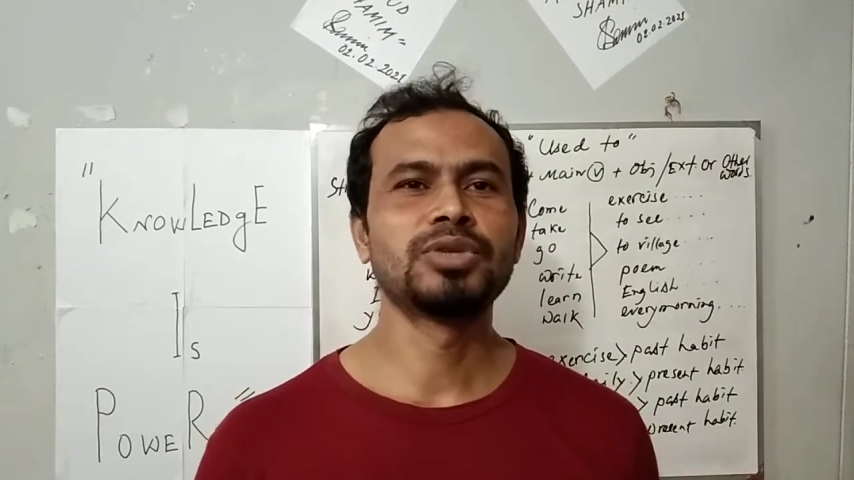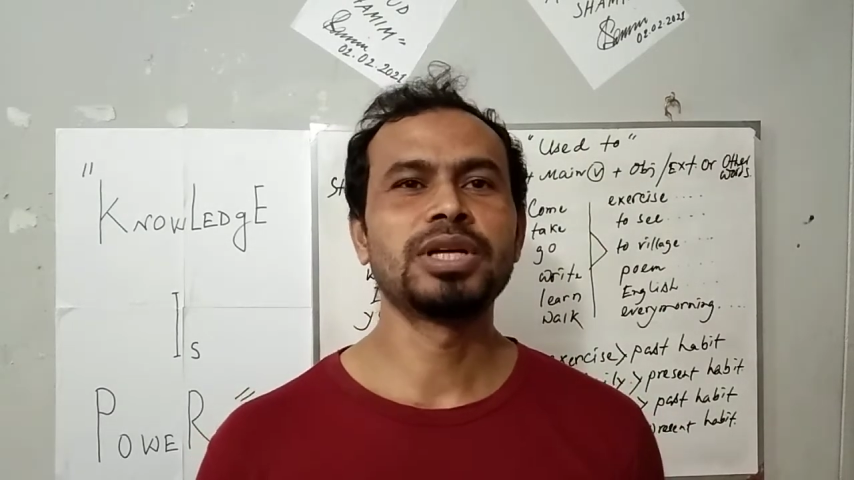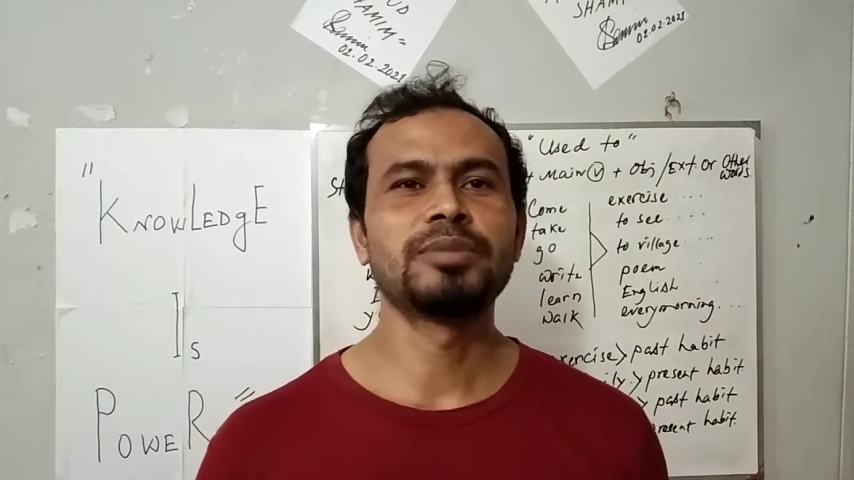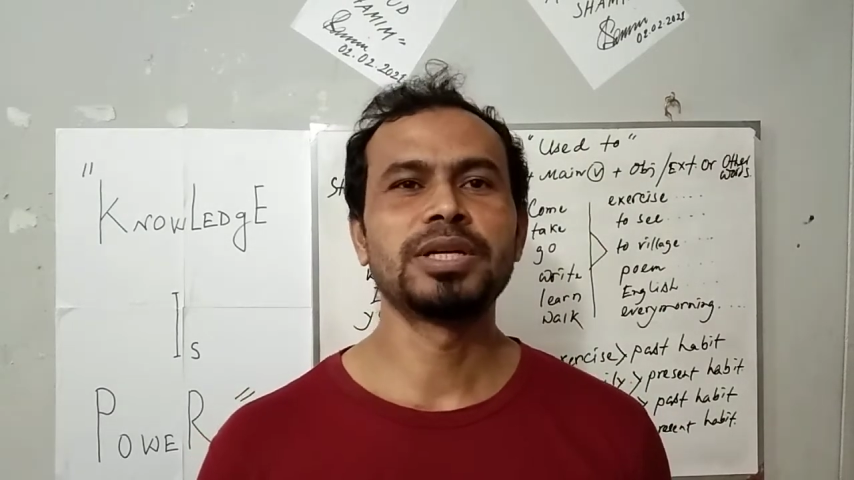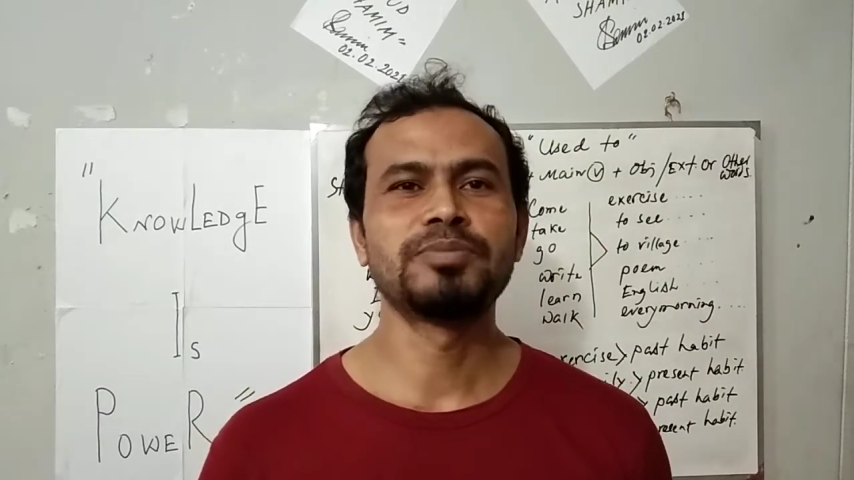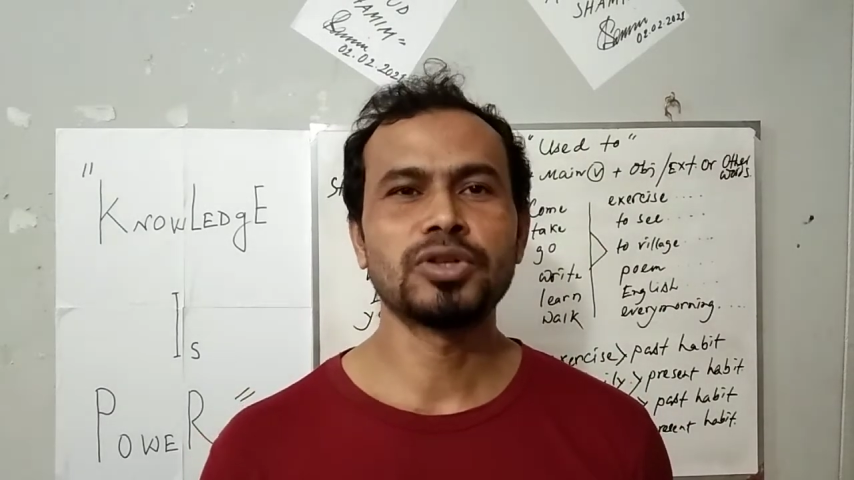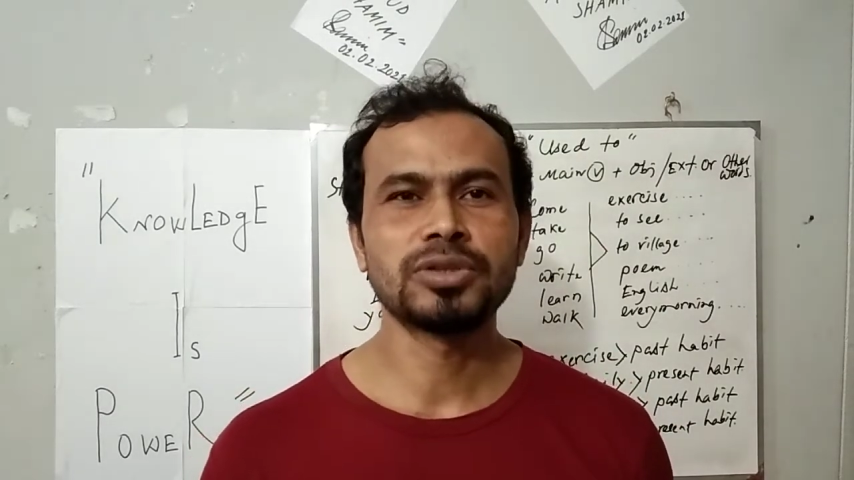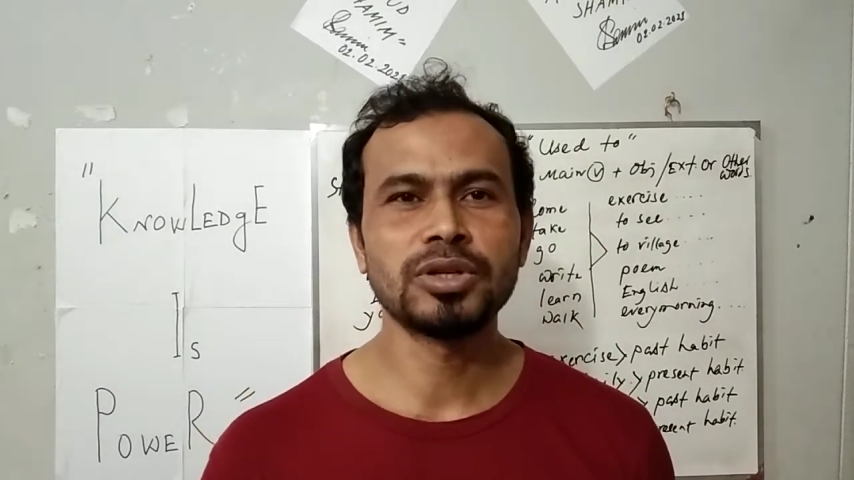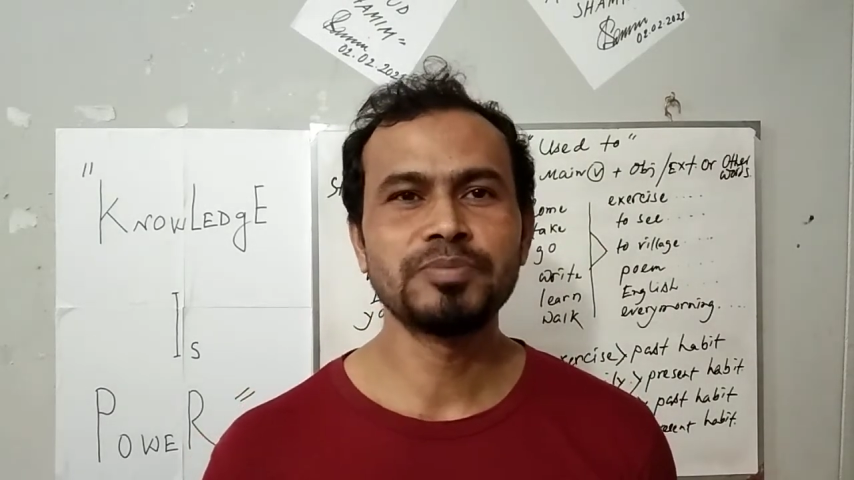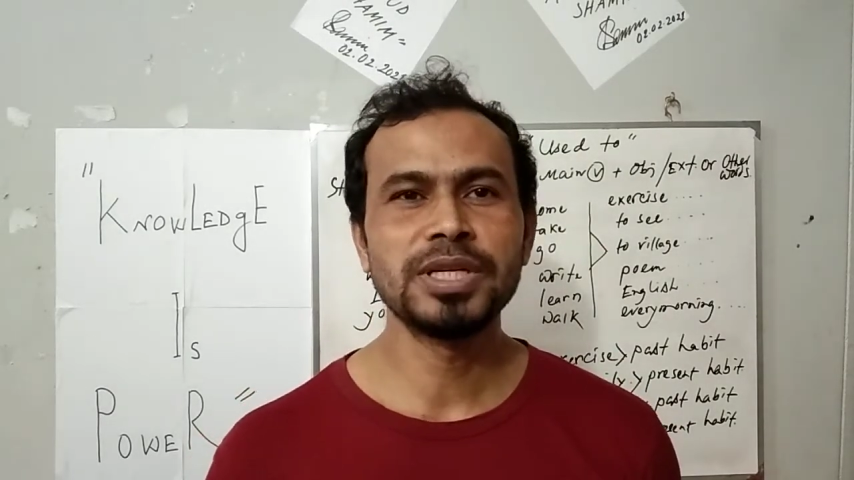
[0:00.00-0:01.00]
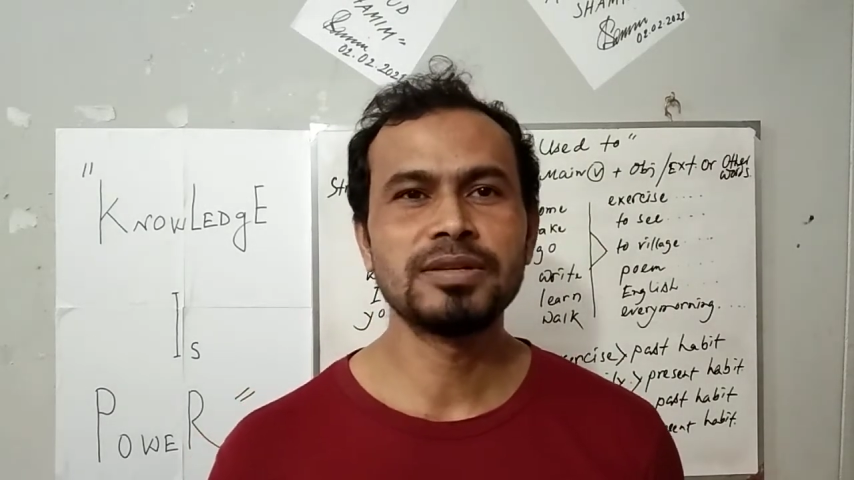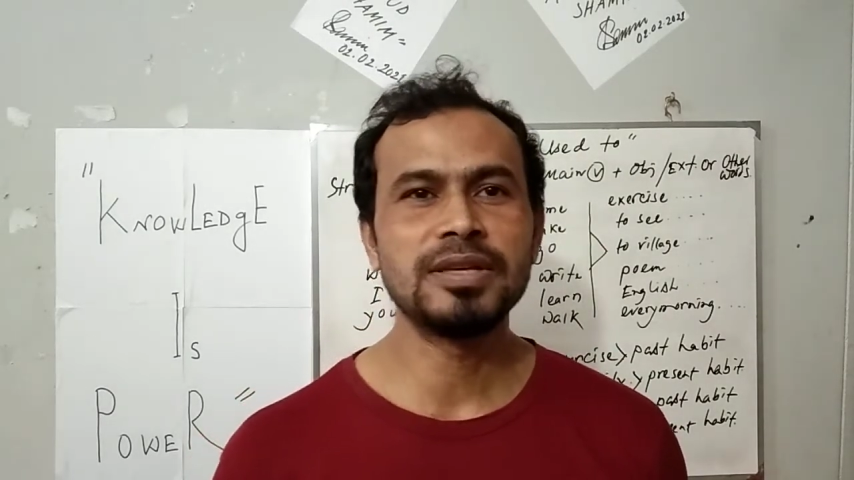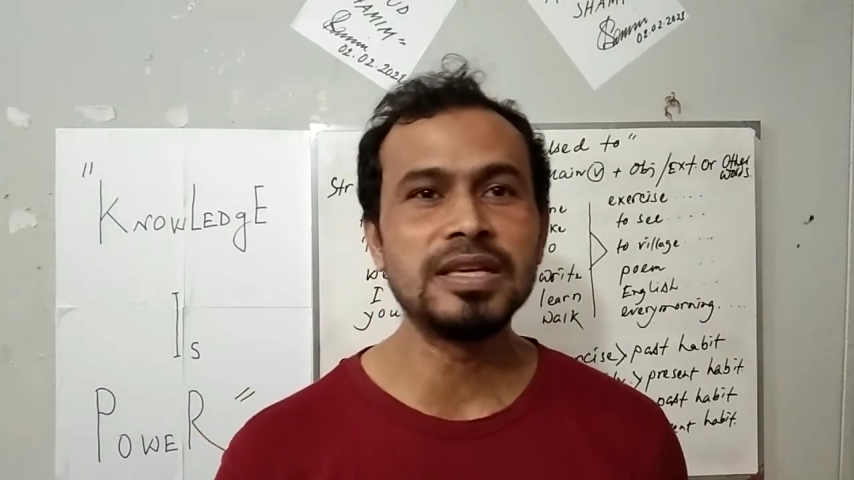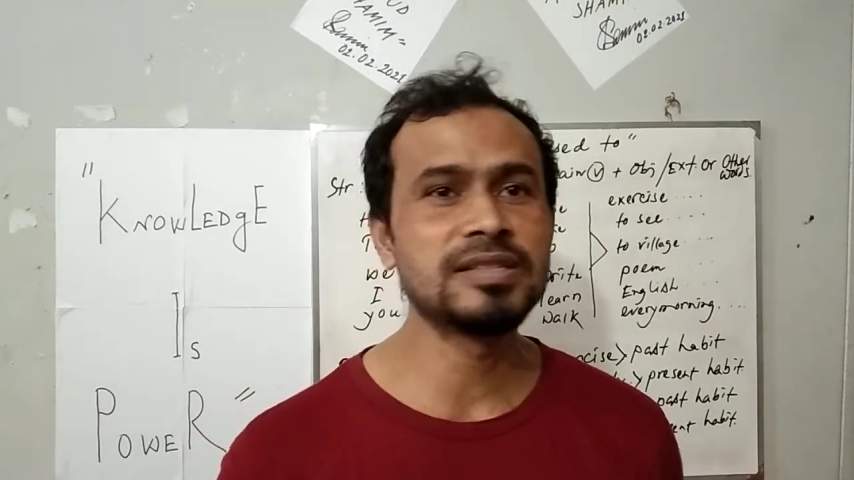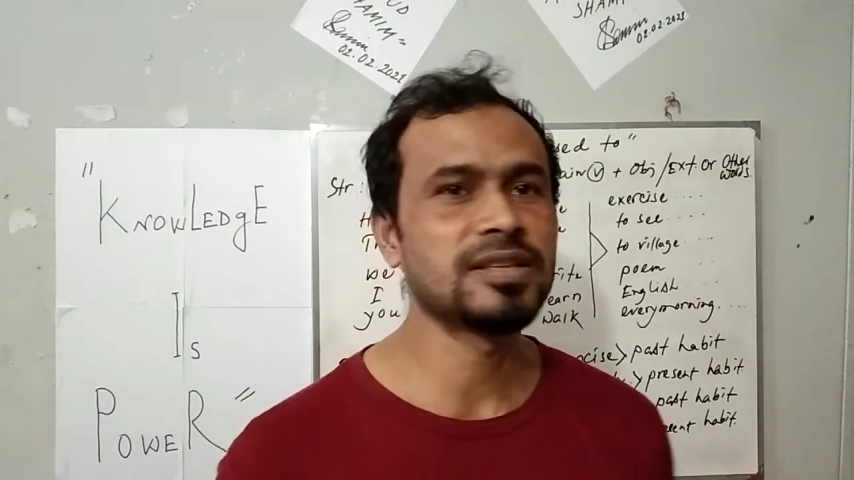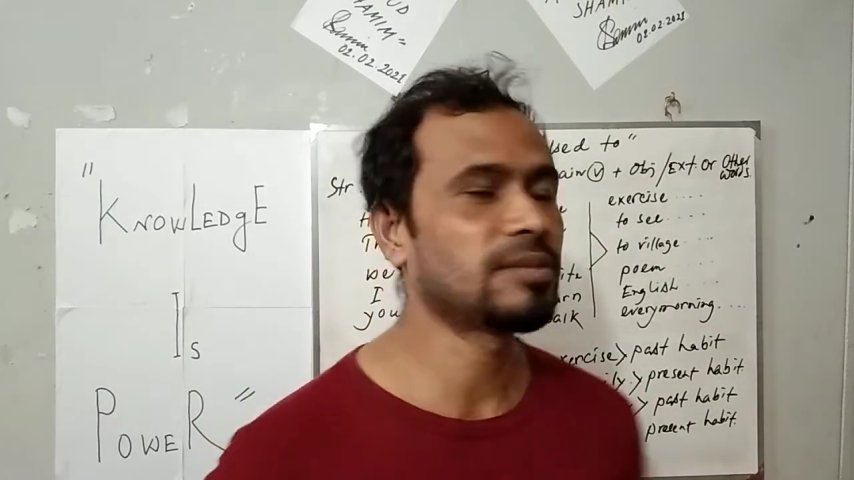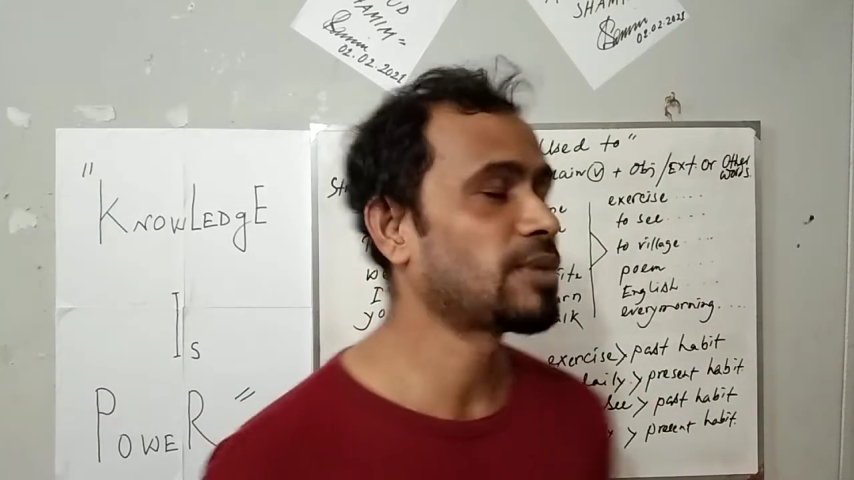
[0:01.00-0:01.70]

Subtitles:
Today my topic is